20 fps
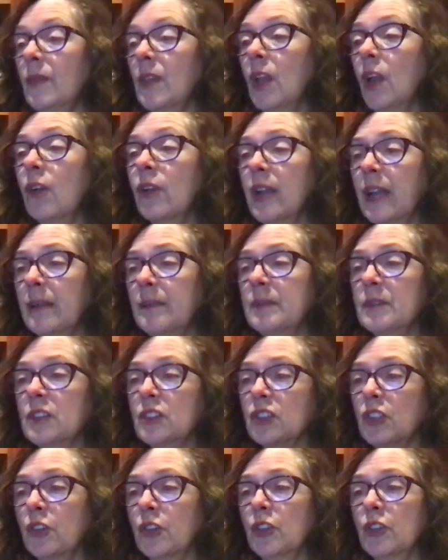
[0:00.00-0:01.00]
Okay,
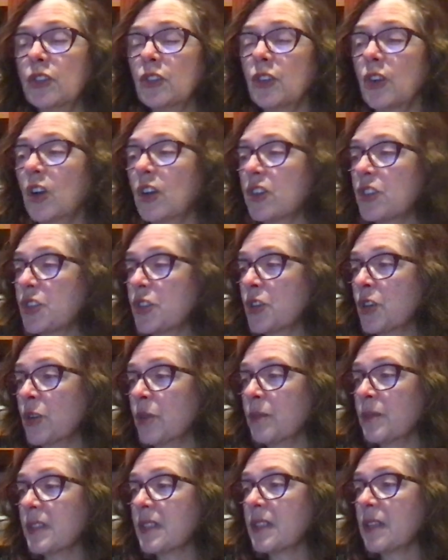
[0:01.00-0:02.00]
so those are our
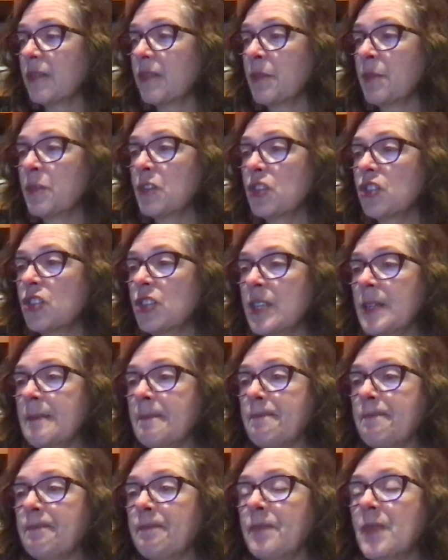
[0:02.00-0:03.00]
terms from the sheet.
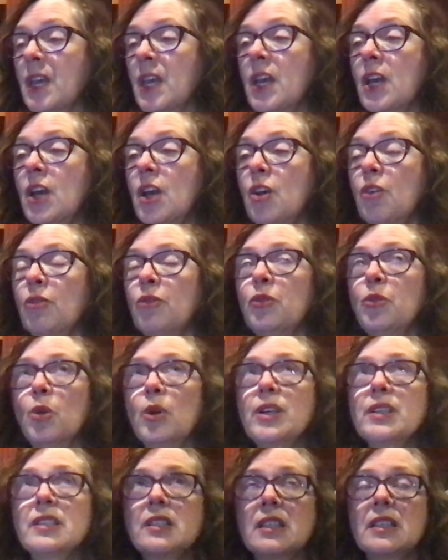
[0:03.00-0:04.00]

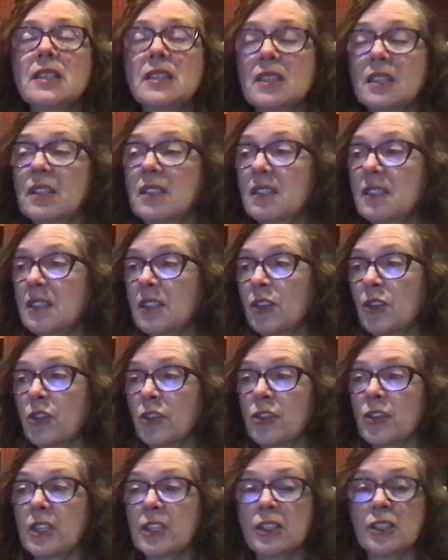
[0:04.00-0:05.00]
Voice is
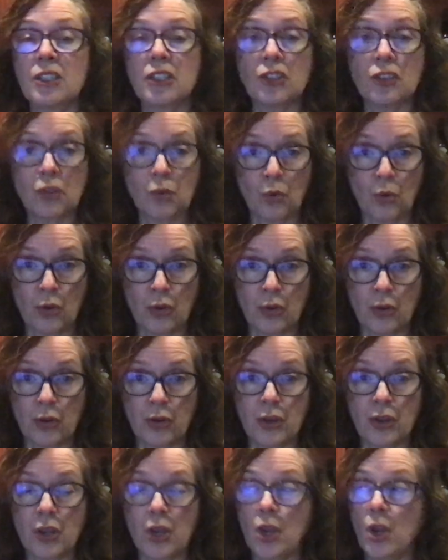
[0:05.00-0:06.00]
considered
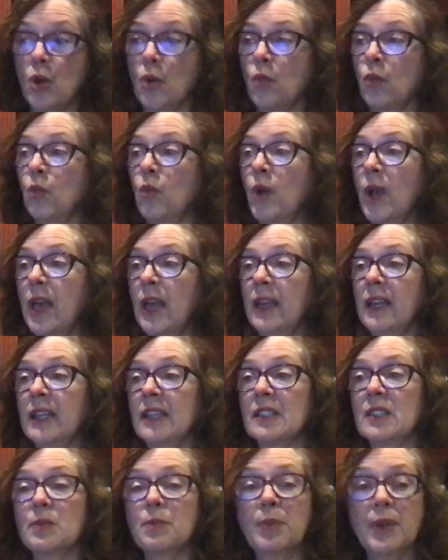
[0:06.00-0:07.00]
disordered when
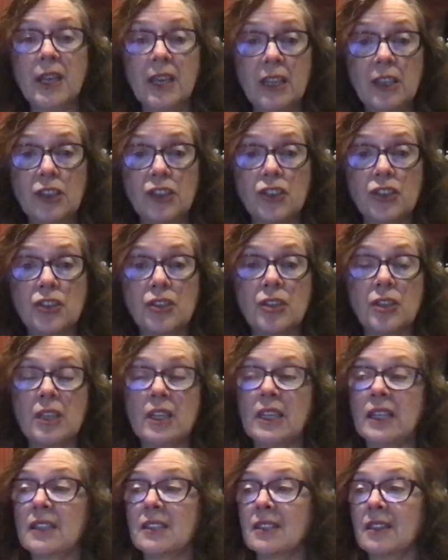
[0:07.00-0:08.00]
its pitch,
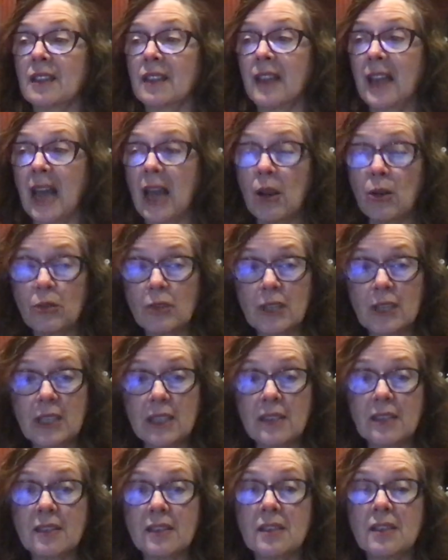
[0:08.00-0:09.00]
its
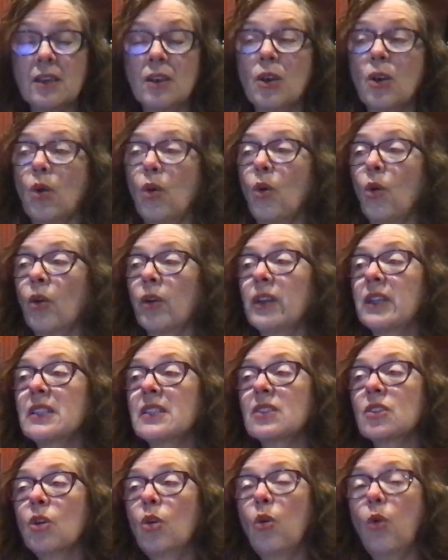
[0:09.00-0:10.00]
loudness, or
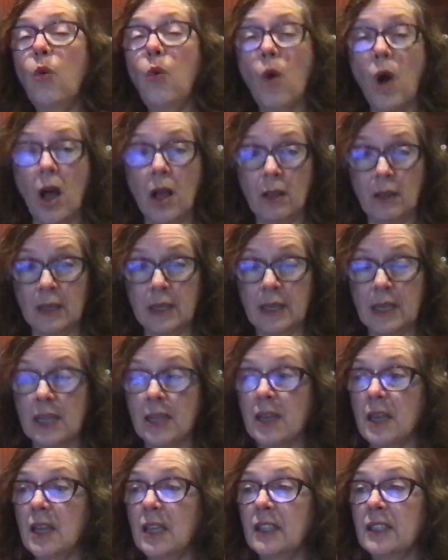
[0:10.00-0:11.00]
its quality
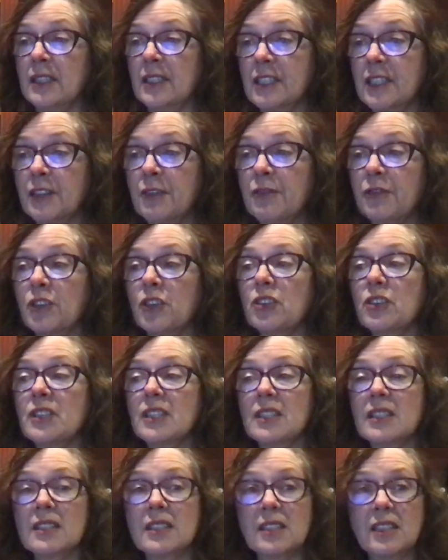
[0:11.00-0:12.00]

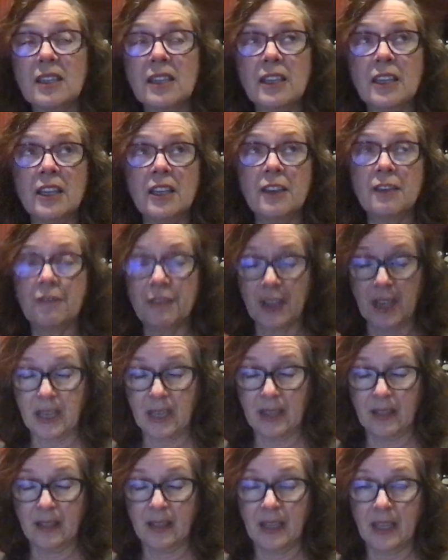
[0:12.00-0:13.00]
differs
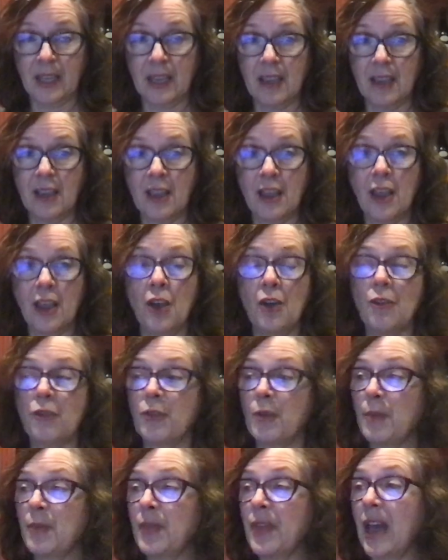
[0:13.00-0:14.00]
significantly
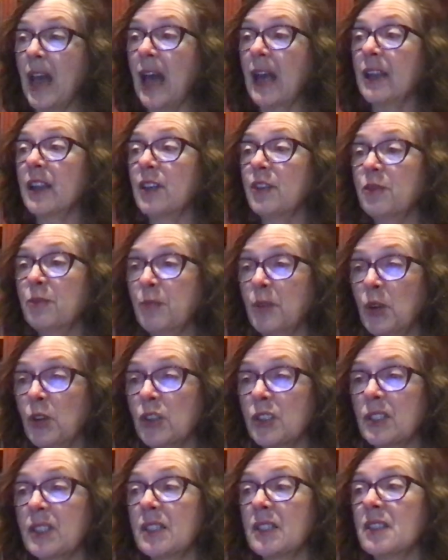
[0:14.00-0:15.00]
from that of
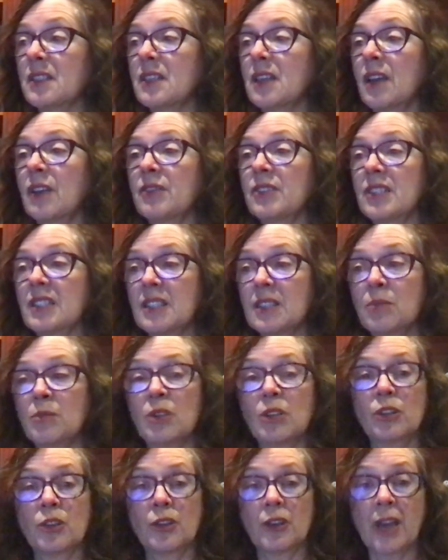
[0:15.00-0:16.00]
persons of
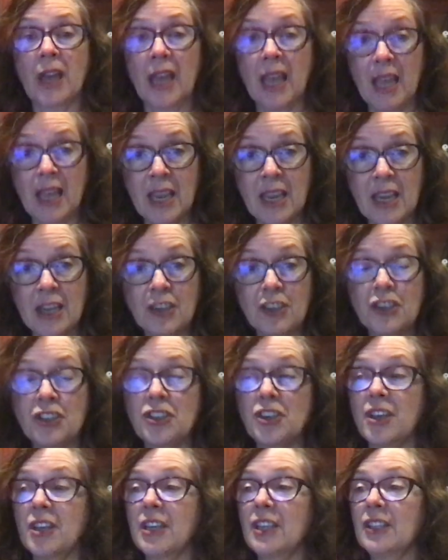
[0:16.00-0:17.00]
similar
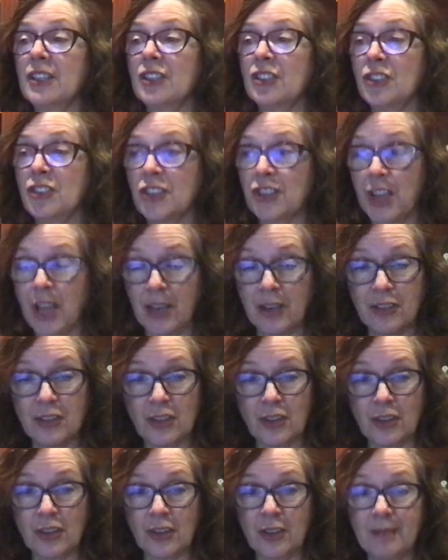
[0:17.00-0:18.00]
age,
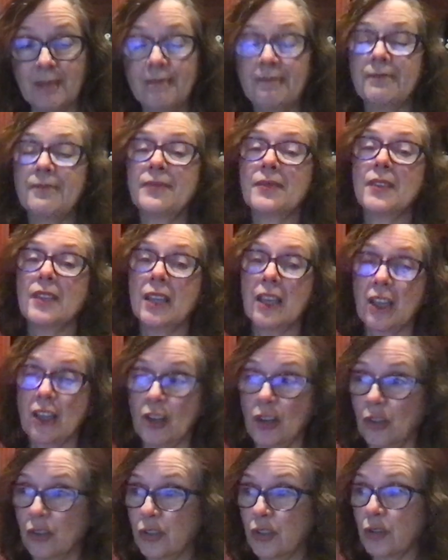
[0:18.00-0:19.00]
gender,
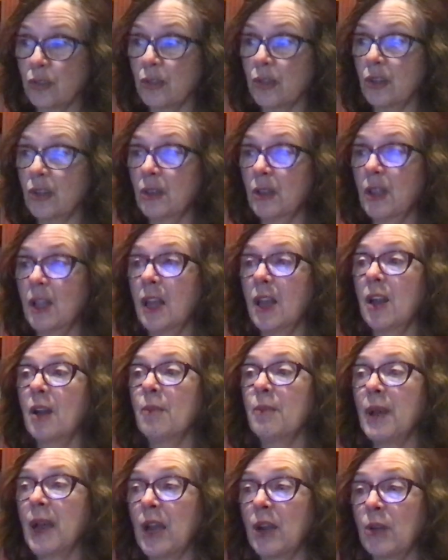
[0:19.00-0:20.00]
cultural
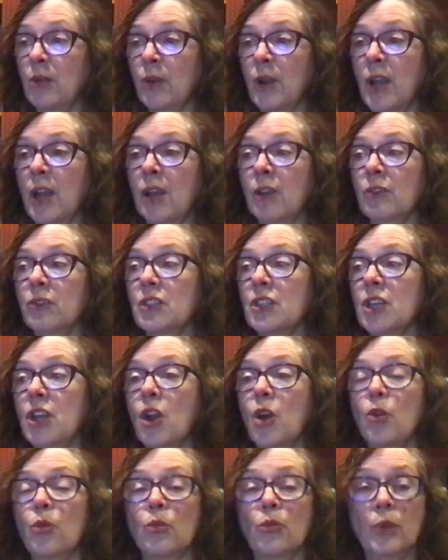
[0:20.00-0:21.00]
background,
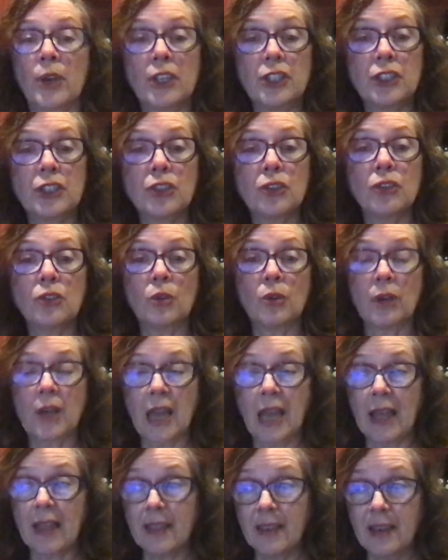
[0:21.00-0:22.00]
racial, or
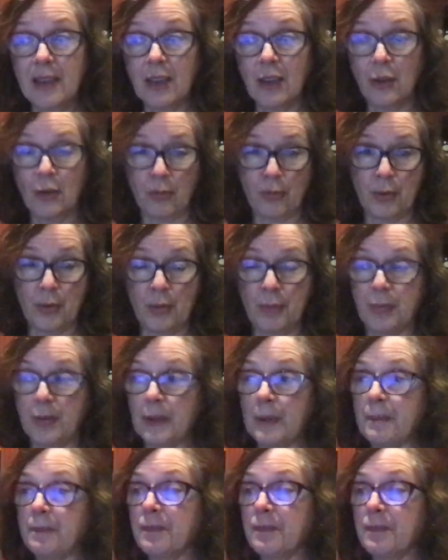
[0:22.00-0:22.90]
ethnic group.